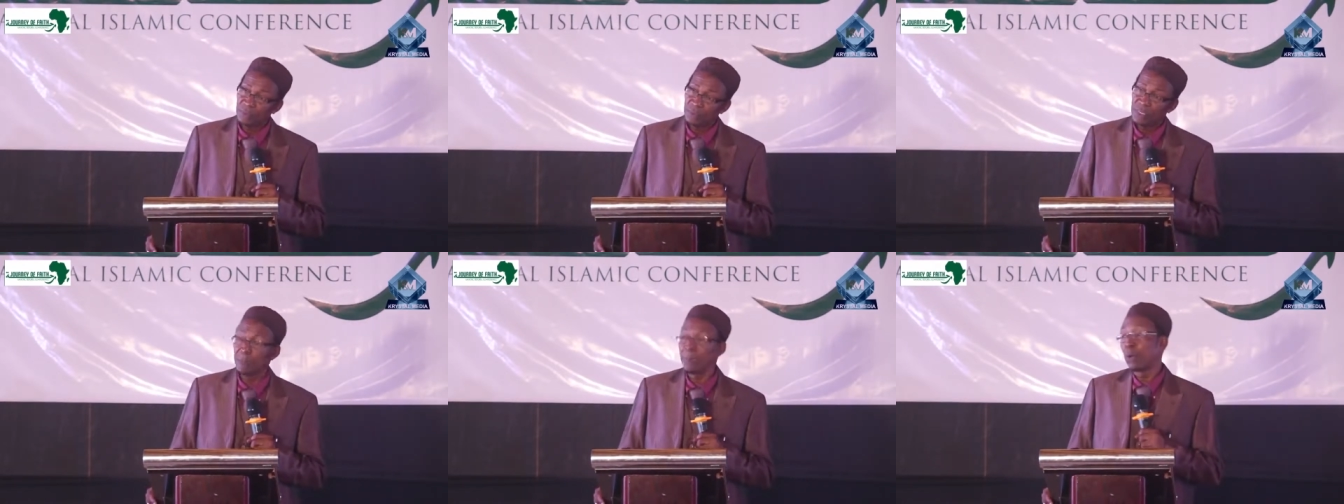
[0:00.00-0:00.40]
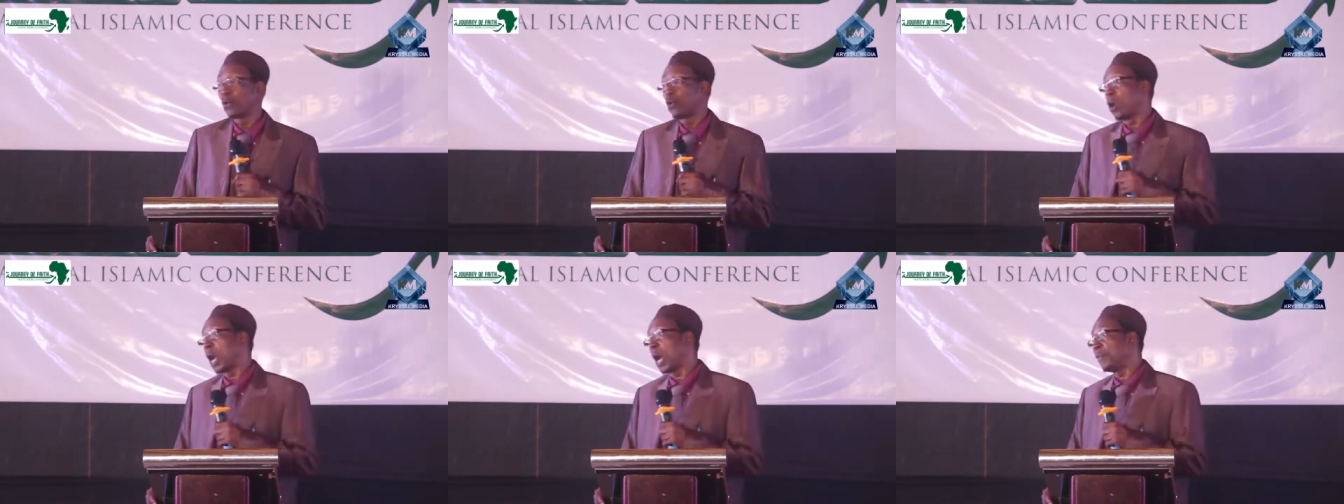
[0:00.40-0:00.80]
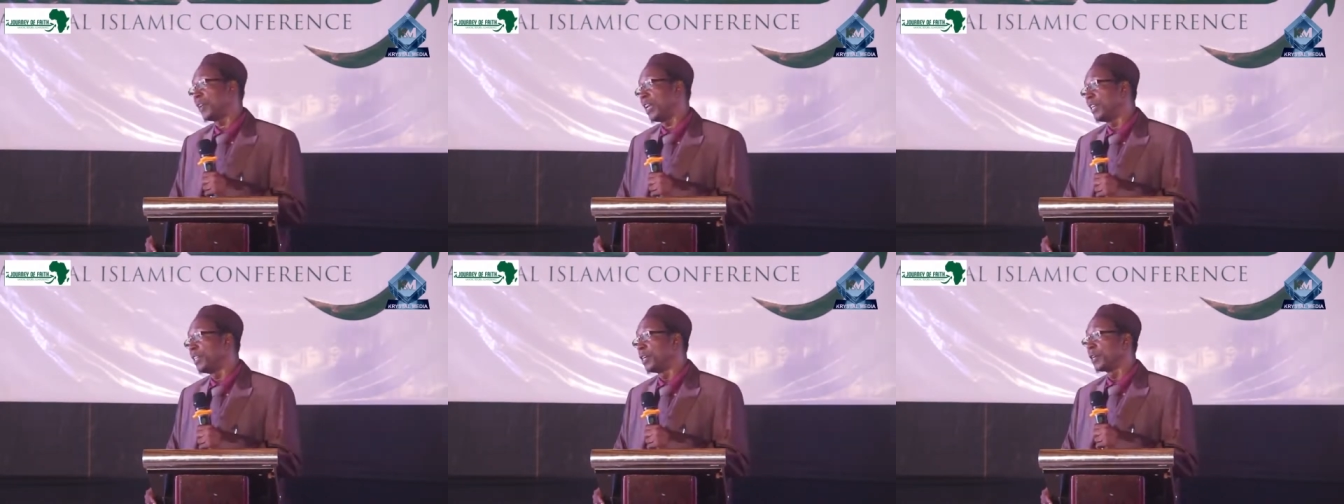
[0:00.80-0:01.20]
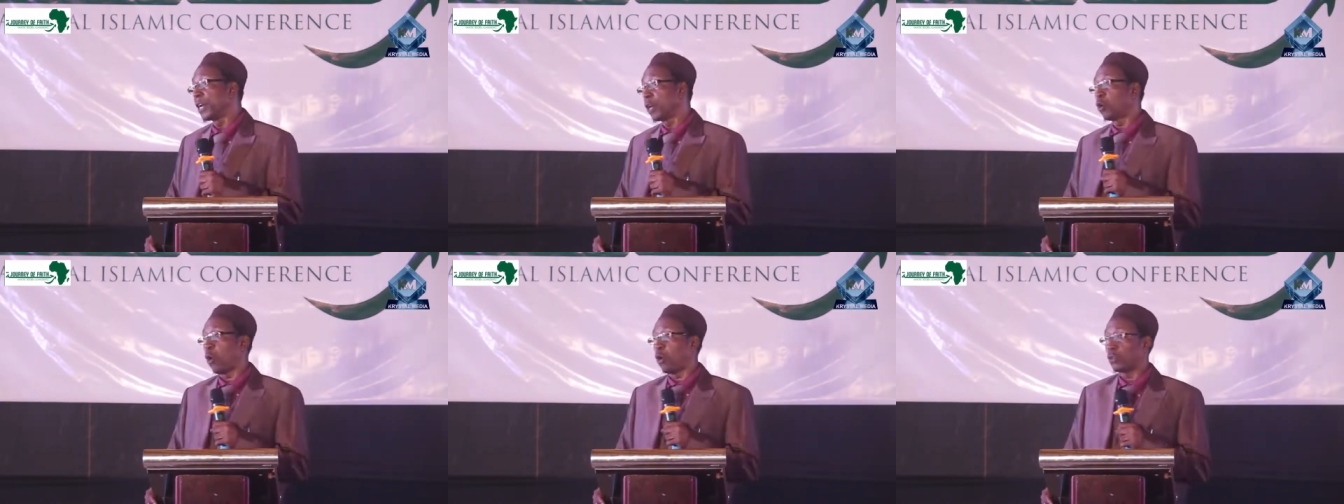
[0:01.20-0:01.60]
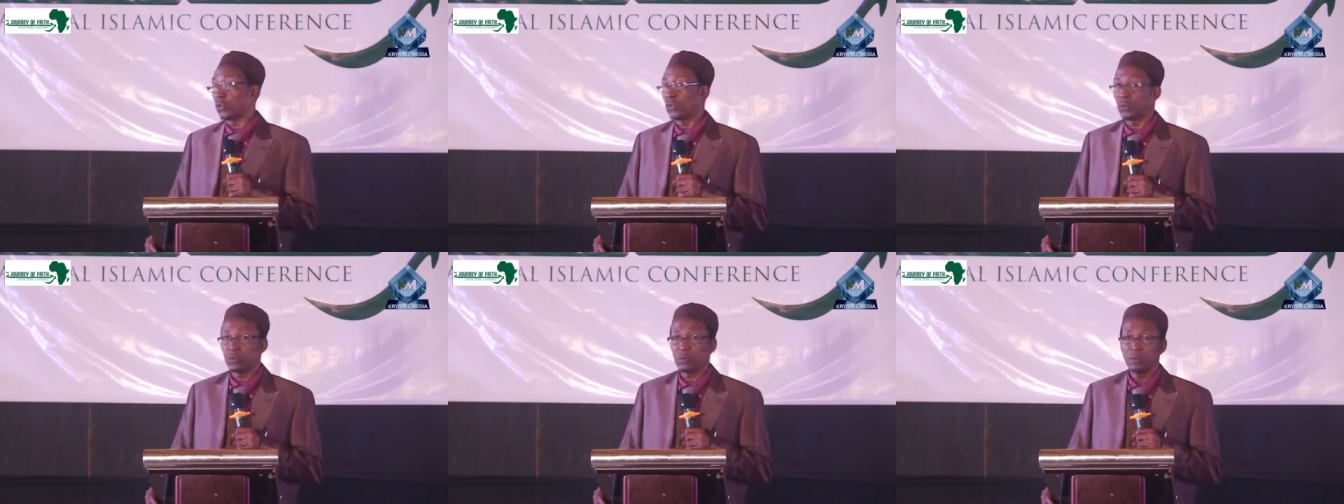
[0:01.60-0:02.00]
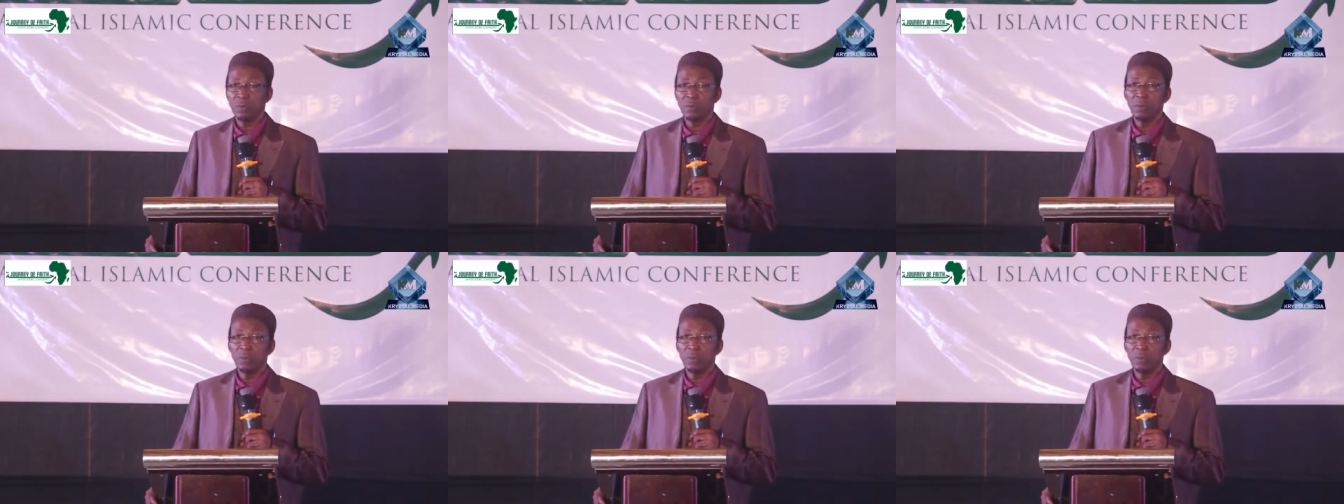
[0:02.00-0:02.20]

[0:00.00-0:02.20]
He said, But we don't have any recourse.